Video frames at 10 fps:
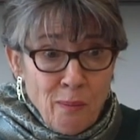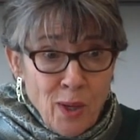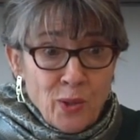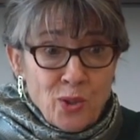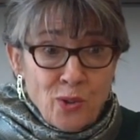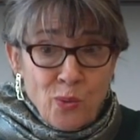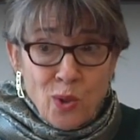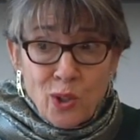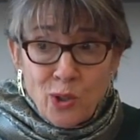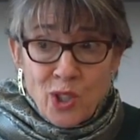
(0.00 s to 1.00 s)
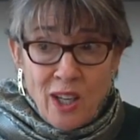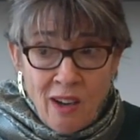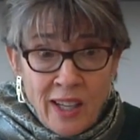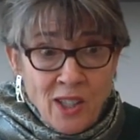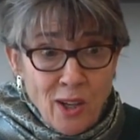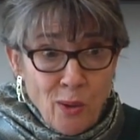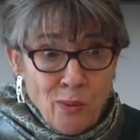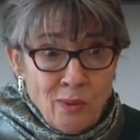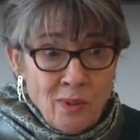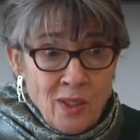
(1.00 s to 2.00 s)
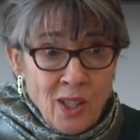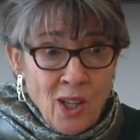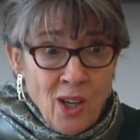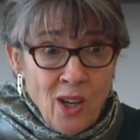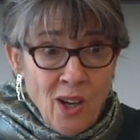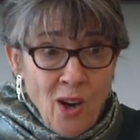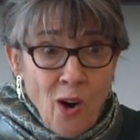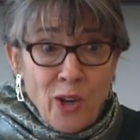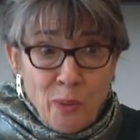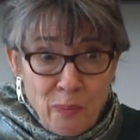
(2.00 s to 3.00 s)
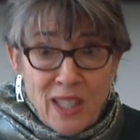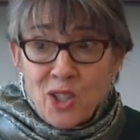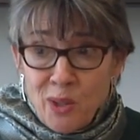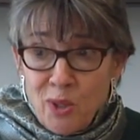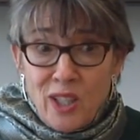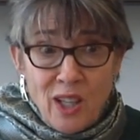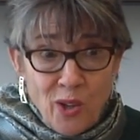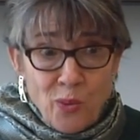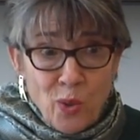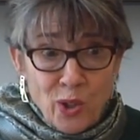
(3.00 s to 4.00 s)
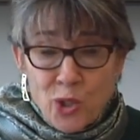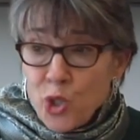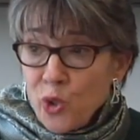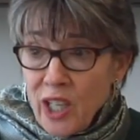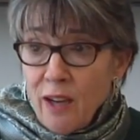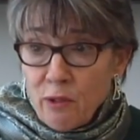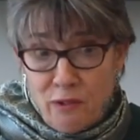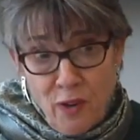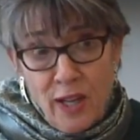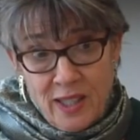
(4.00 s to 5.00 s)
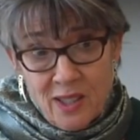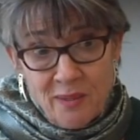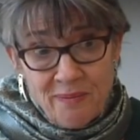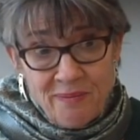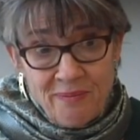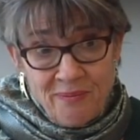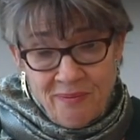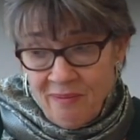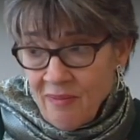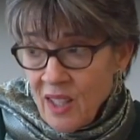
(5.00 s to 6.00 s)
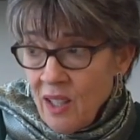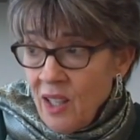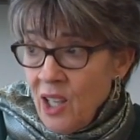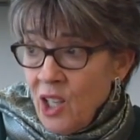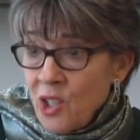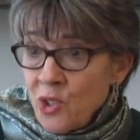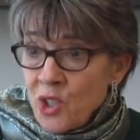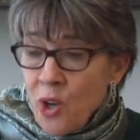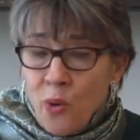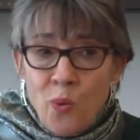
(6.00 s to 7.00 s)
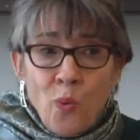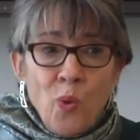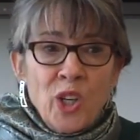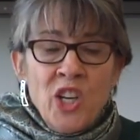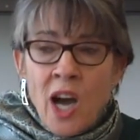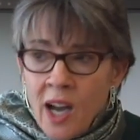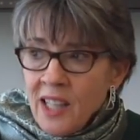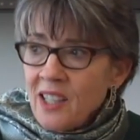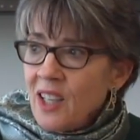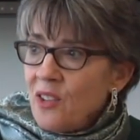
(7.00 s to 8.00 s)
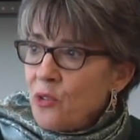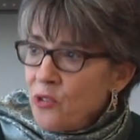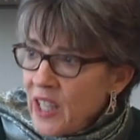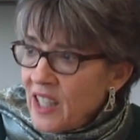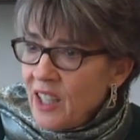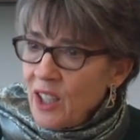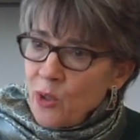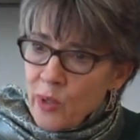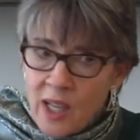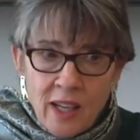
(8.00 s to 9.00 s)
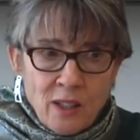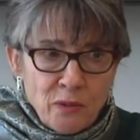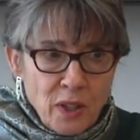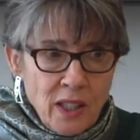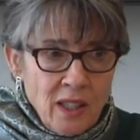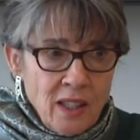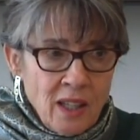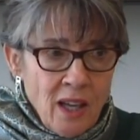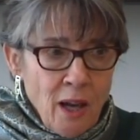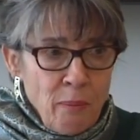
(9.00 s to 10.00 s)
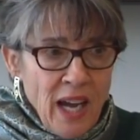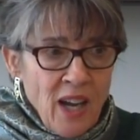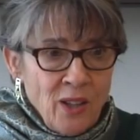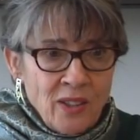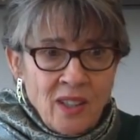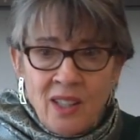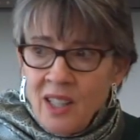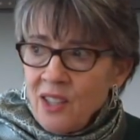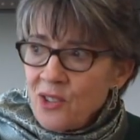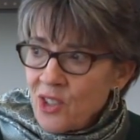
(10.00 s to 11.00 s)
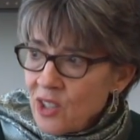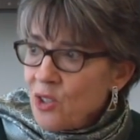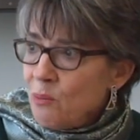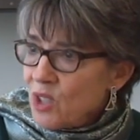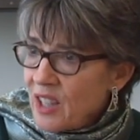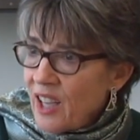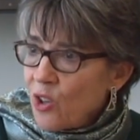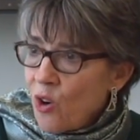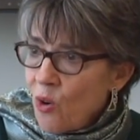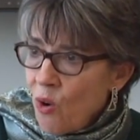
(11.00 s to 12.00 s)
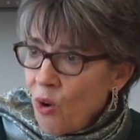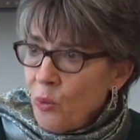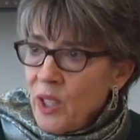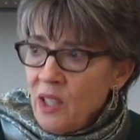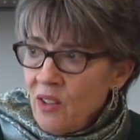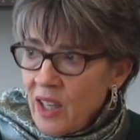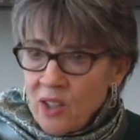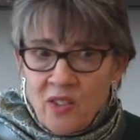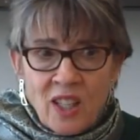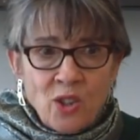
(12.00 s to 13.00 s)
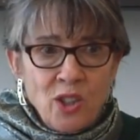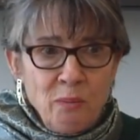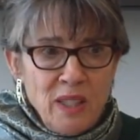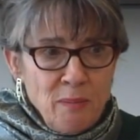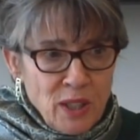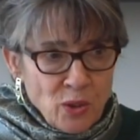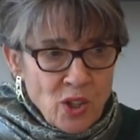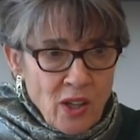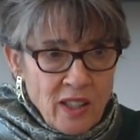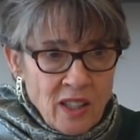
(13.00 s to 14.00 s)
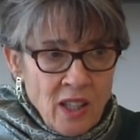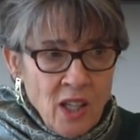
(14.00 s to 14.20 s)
most of the workers that I know are the best community health workers you could ever find. So we're not thinking creatively about systems that are already there that could be built on.